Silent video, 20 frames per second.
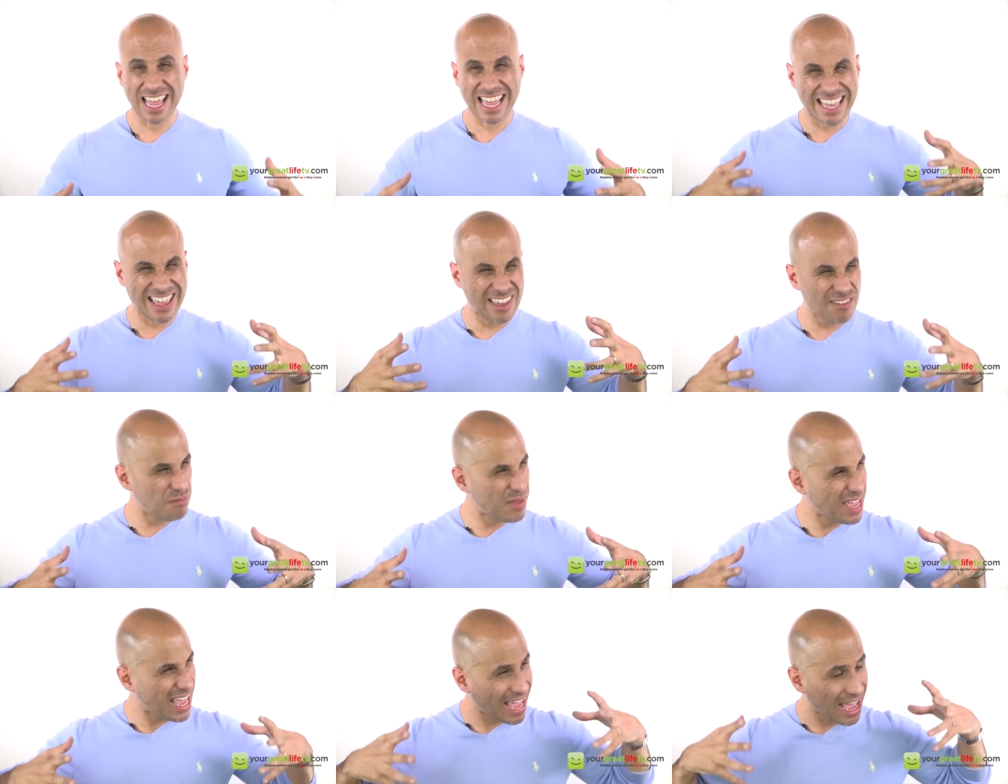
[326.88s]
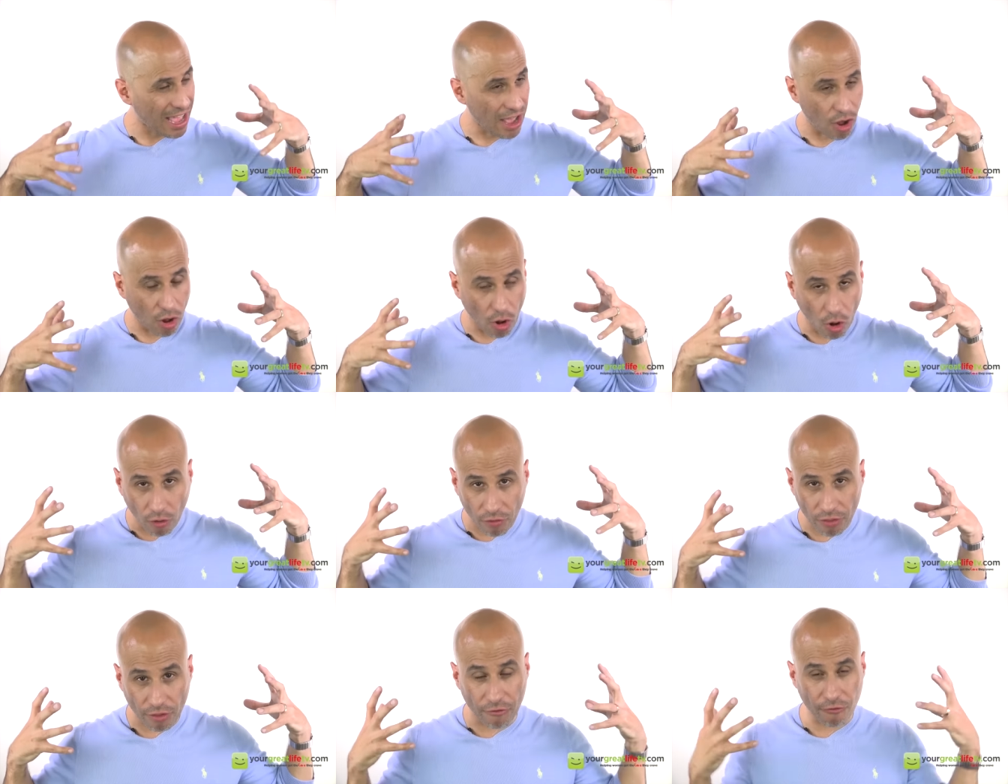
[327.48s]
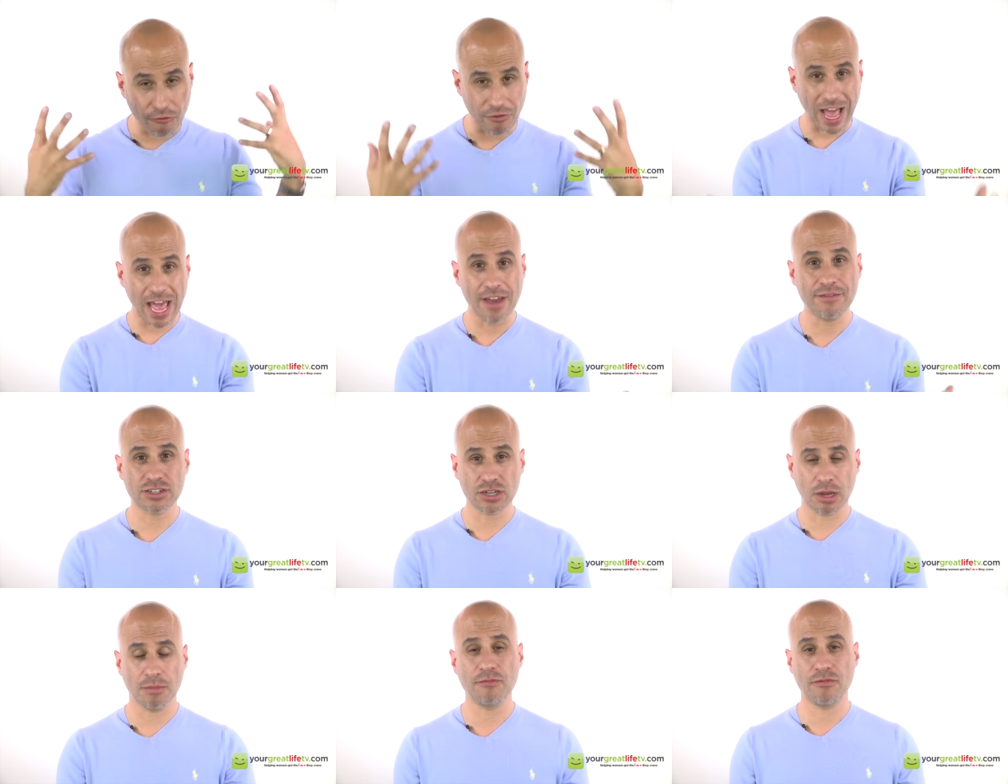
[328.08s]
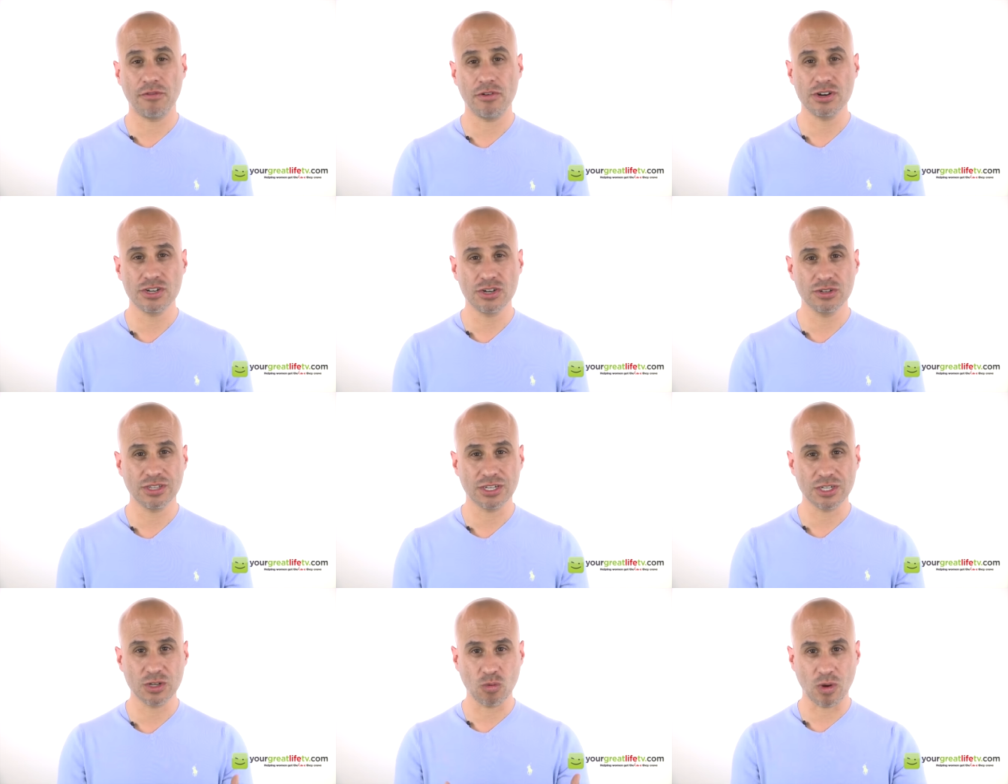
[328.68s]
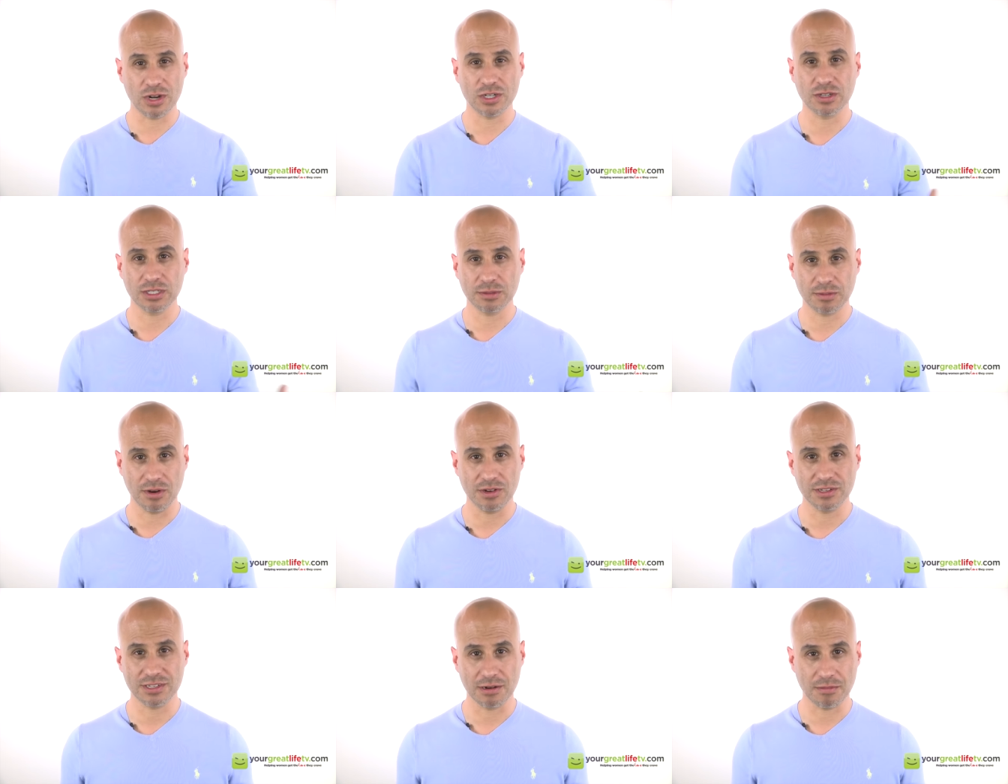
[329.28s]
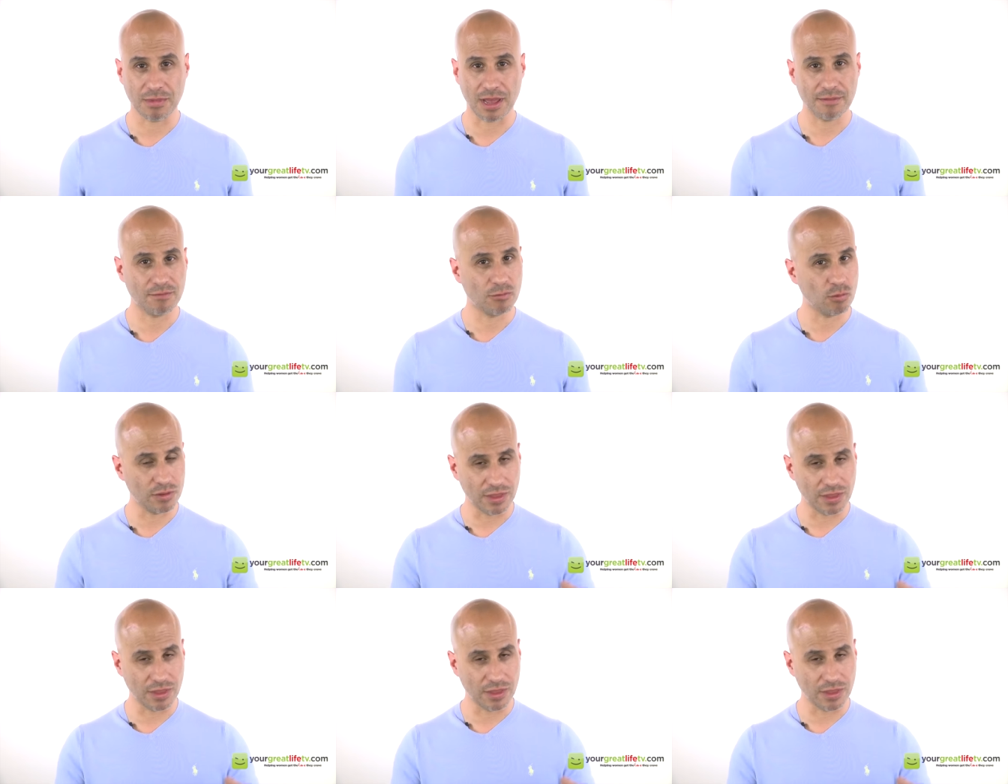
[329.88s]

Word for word: give me the five top virtues that you want to experience in a man.